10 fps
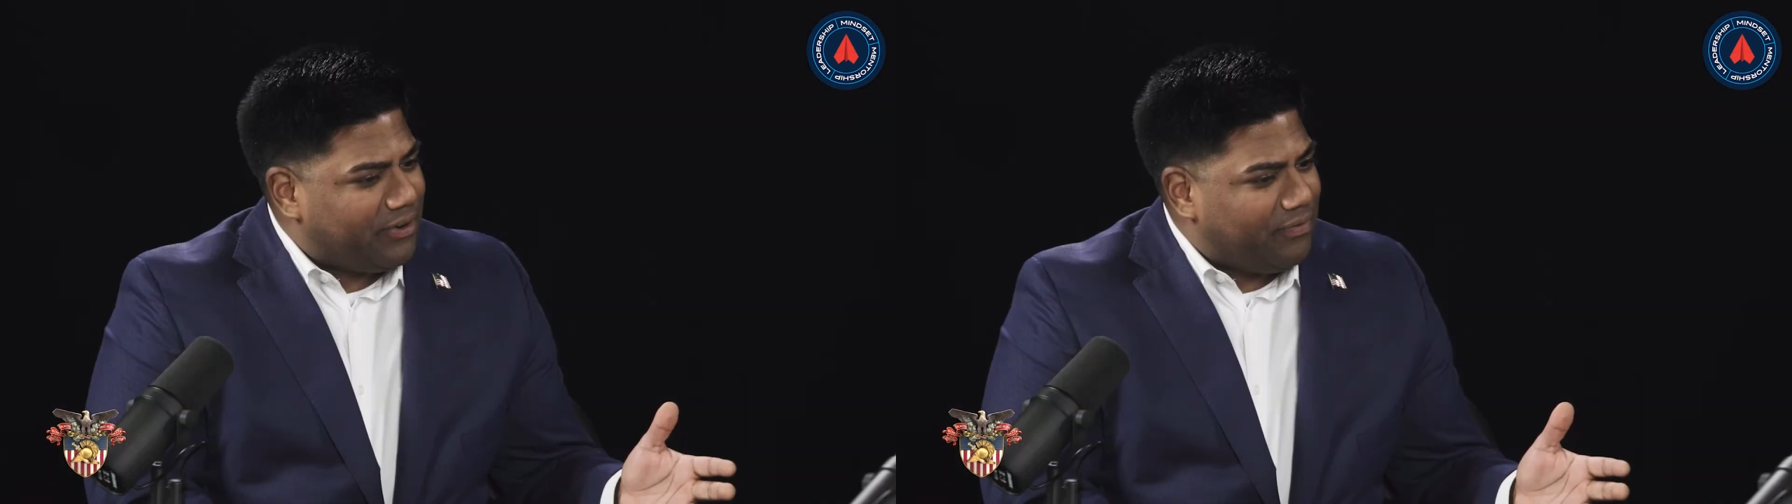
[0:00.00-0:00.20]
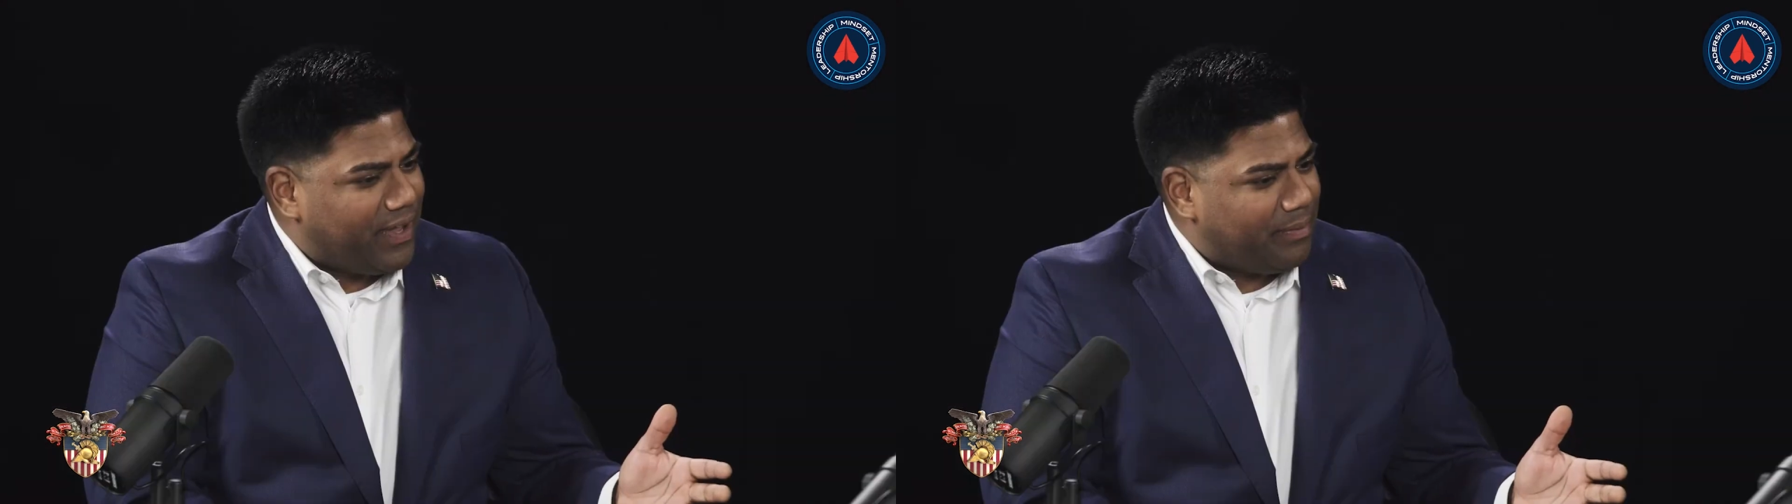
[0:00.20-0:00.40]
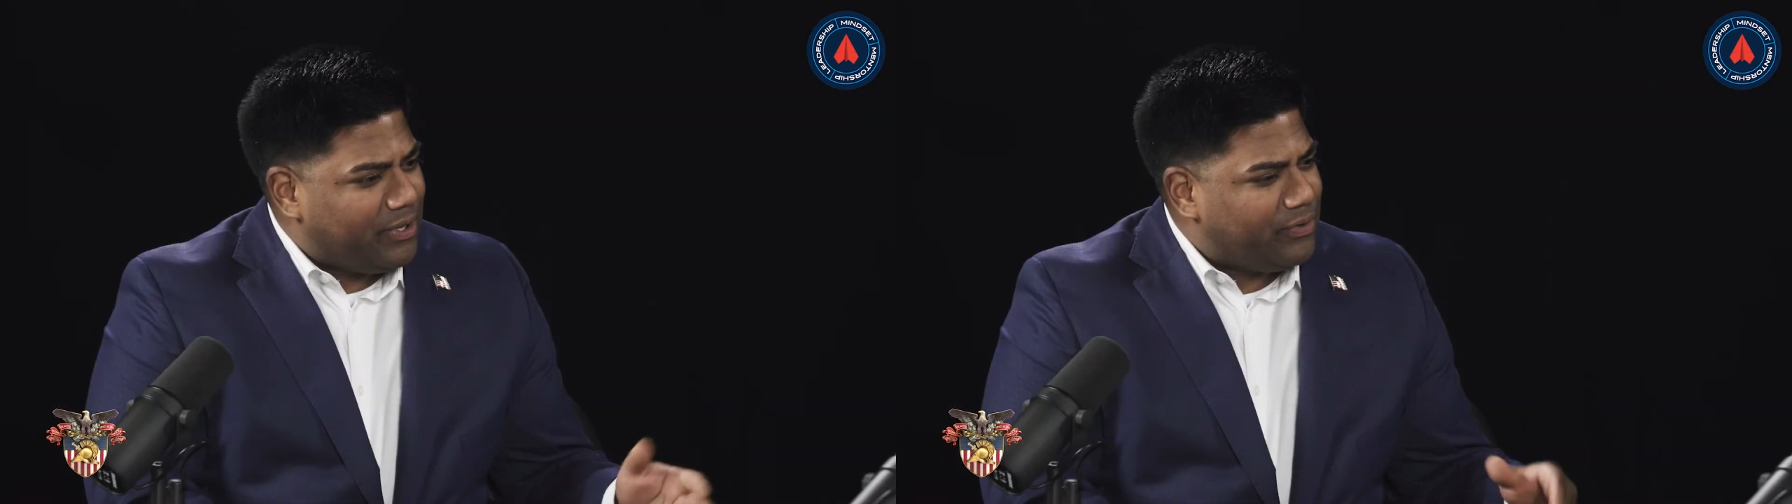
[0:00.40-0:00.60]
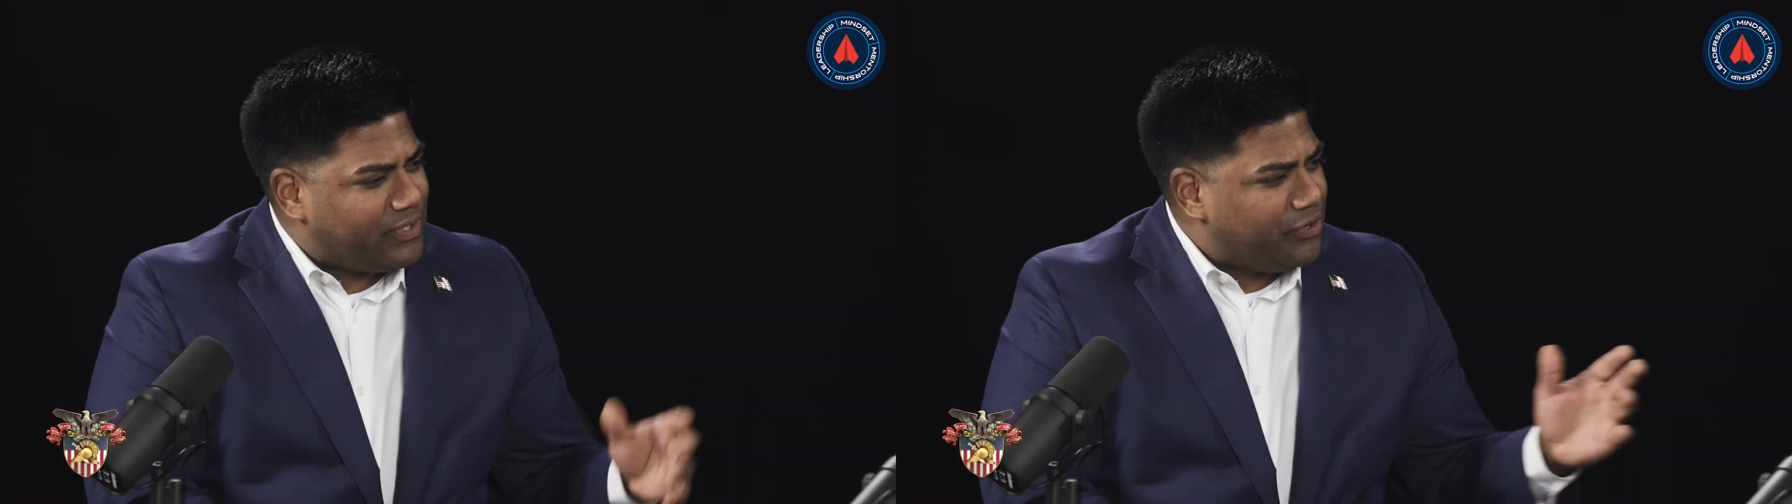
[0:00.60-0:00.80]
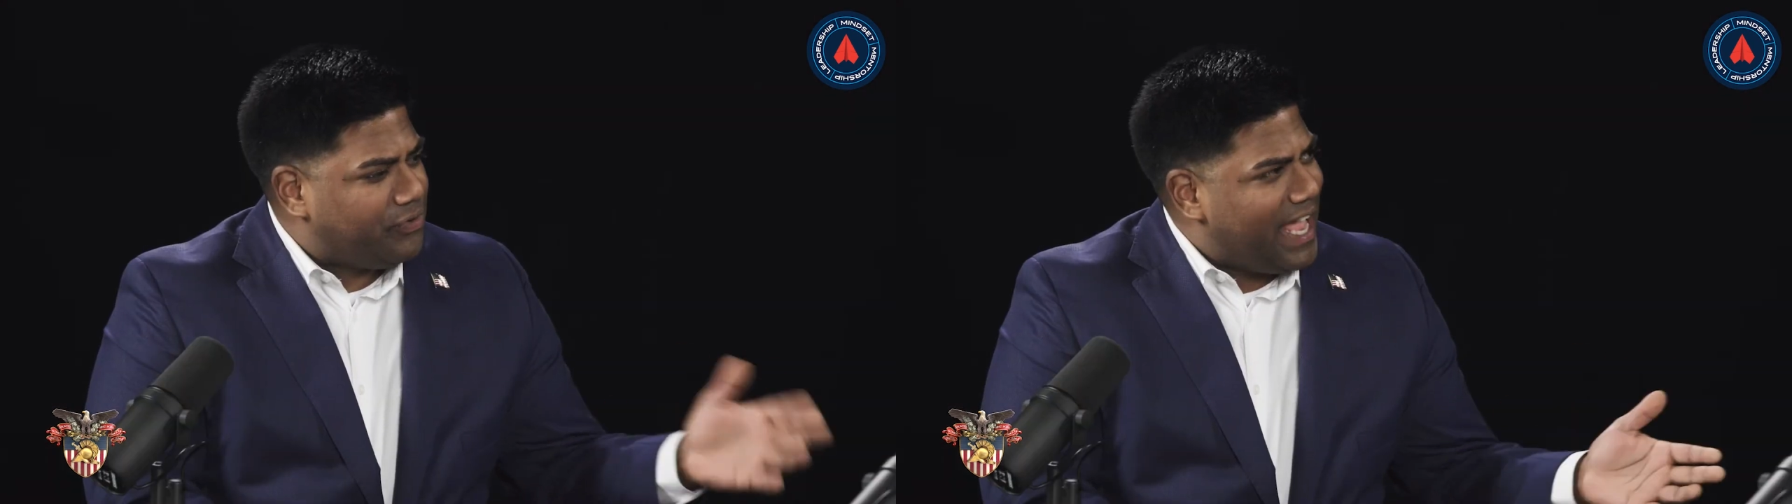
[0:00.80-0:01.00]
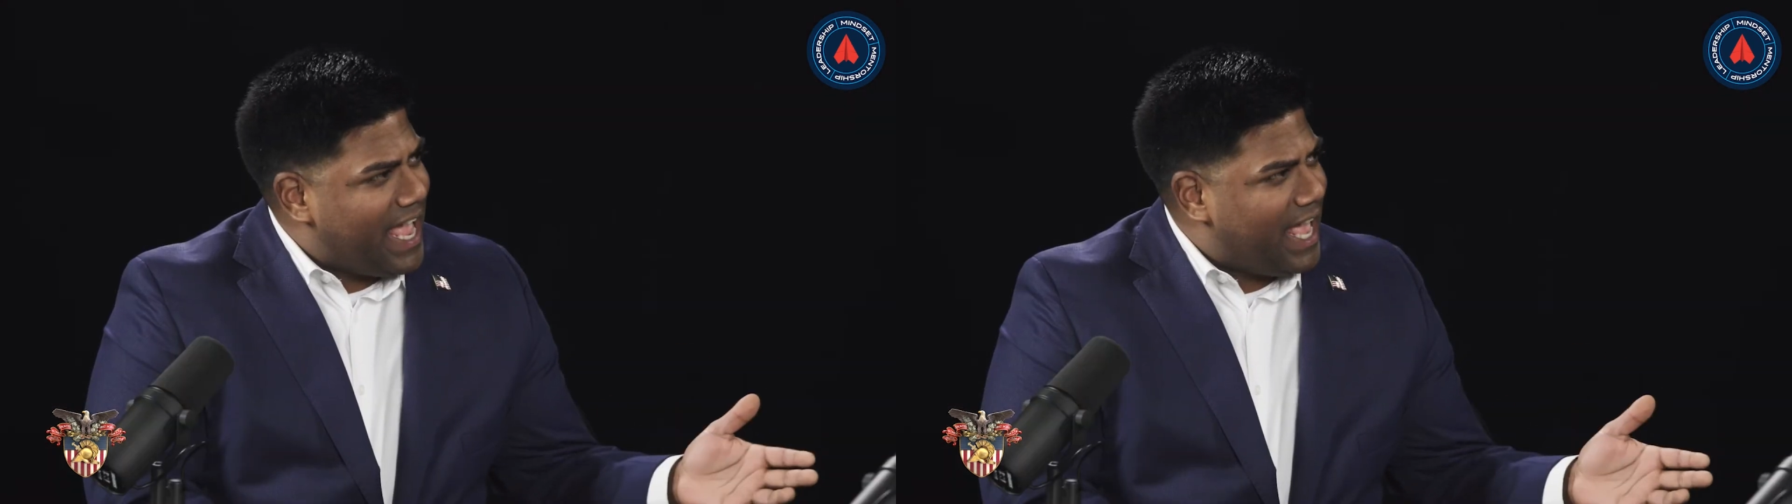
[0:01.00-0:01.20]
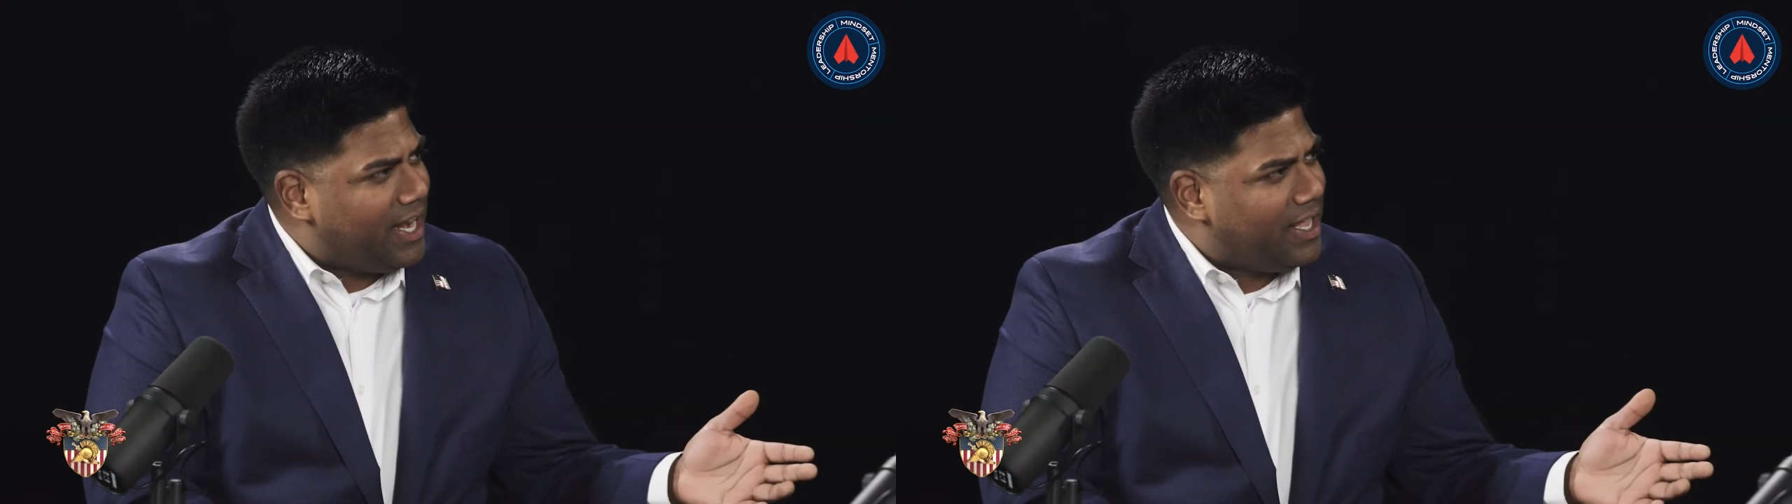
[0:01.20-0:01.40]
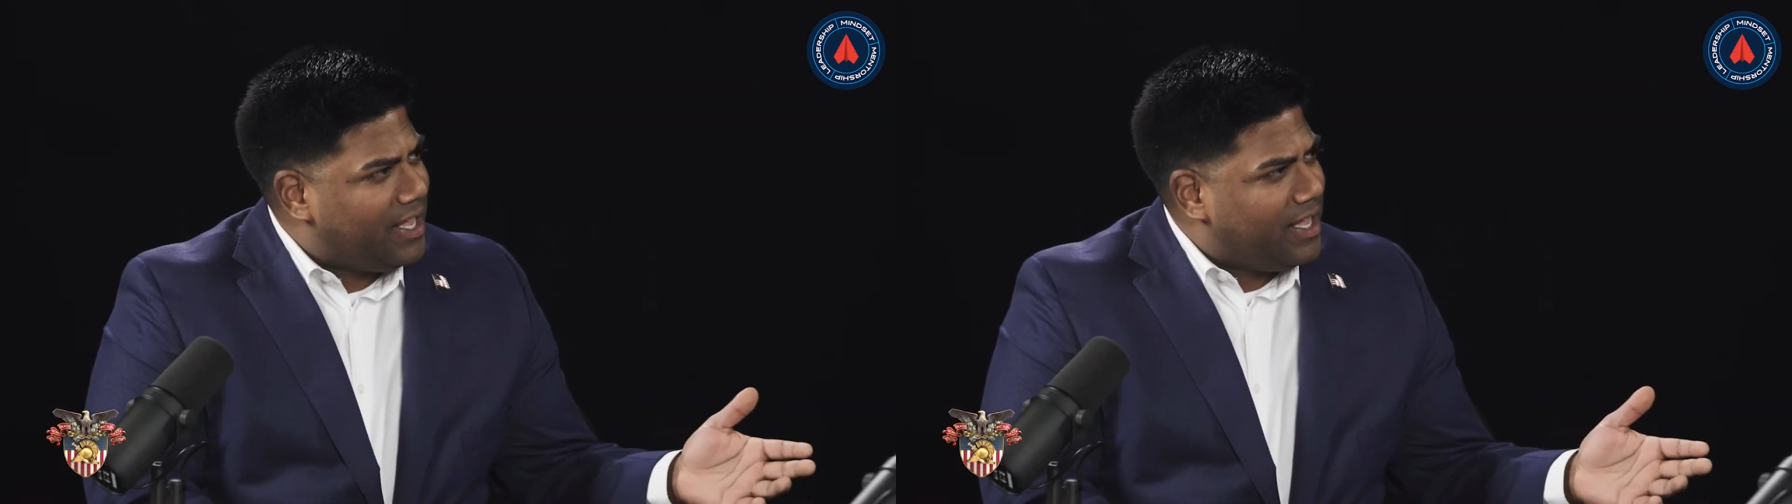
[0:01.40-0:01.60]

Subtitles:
family. You said your dad